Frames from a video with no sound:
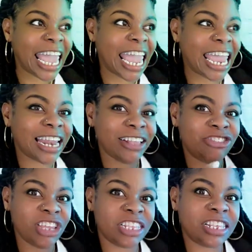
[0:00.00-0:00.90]
And
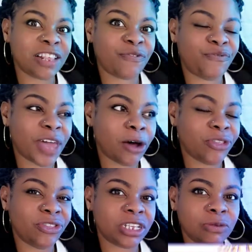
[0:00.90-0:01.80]
Jesus
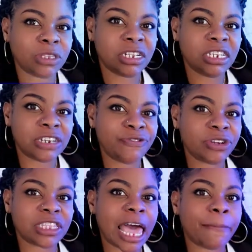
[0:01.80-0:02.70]
felt that was a
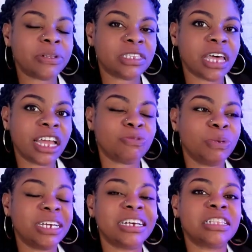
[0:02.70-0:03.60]
different type of touch
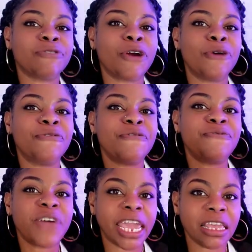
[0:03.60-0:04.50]
because of her
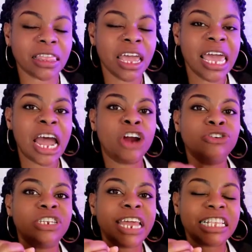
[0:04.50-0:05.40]
faith,
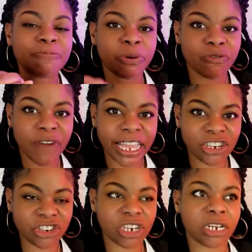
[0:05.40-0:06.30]
her
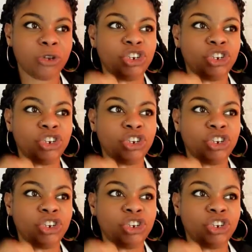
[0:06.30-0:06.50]
desperation.